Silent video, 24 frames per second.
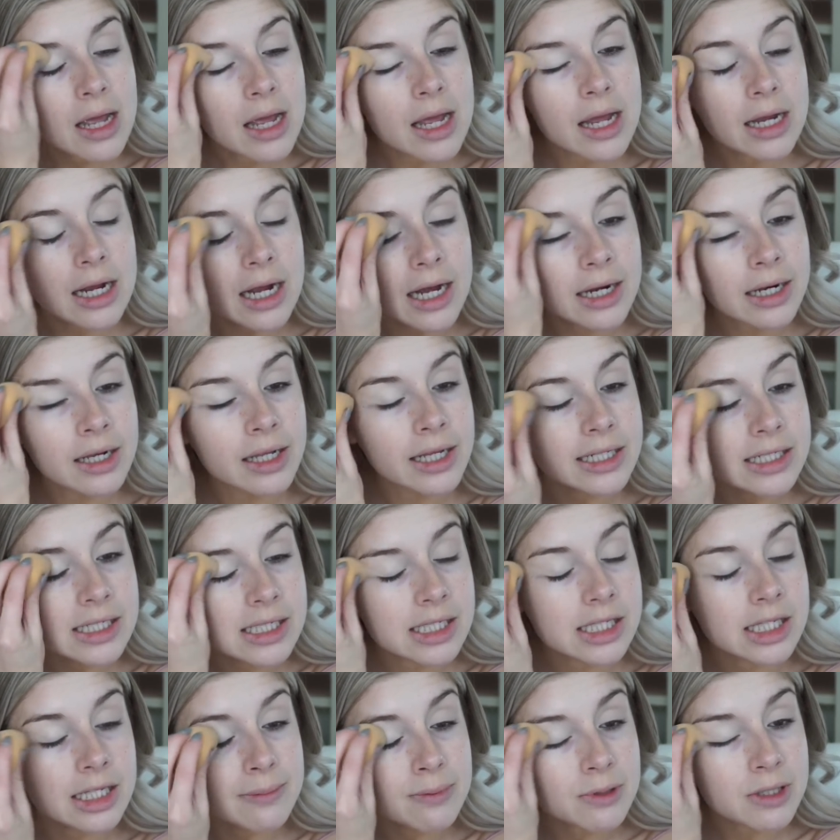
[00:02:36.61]
it kind of like
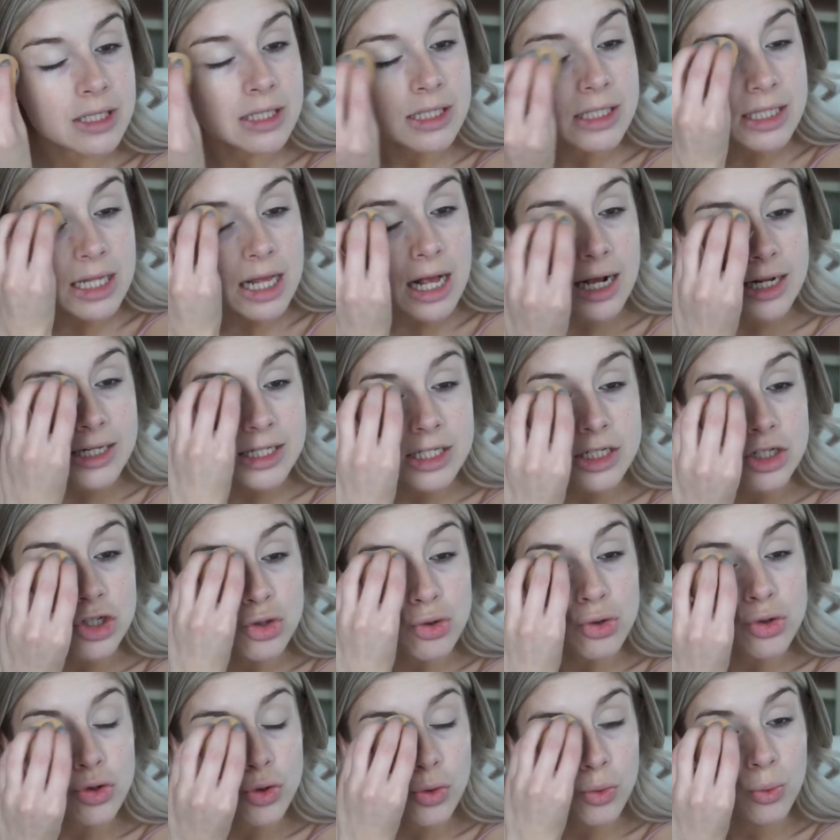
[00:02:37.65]
slips and slides
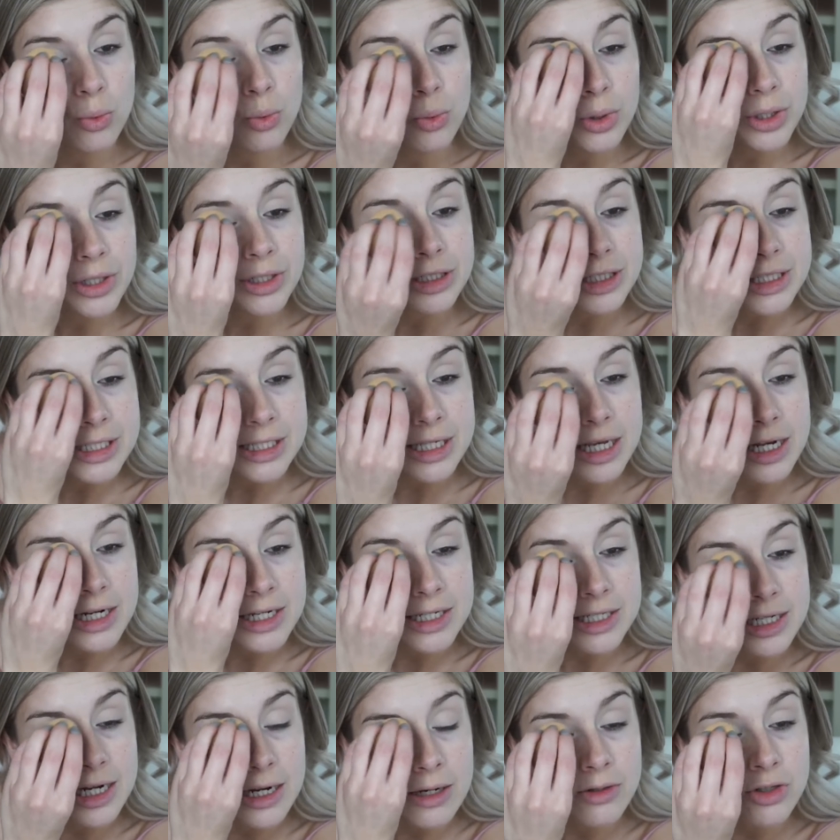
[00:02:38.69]
until you really set
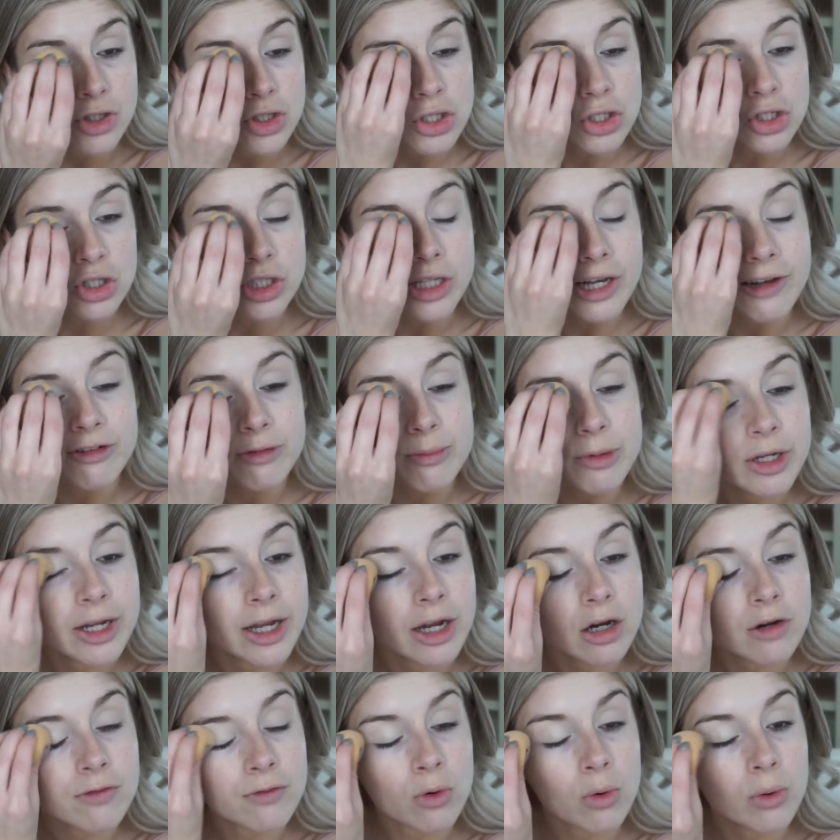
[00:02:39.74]
it down. So you just have to be
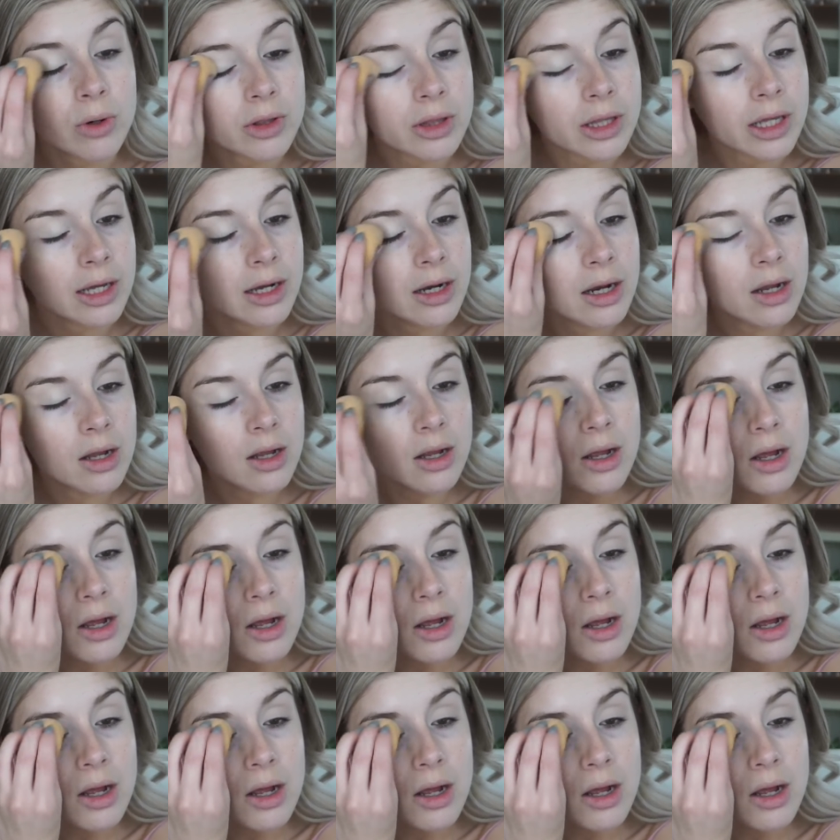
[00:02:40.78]
careful with it.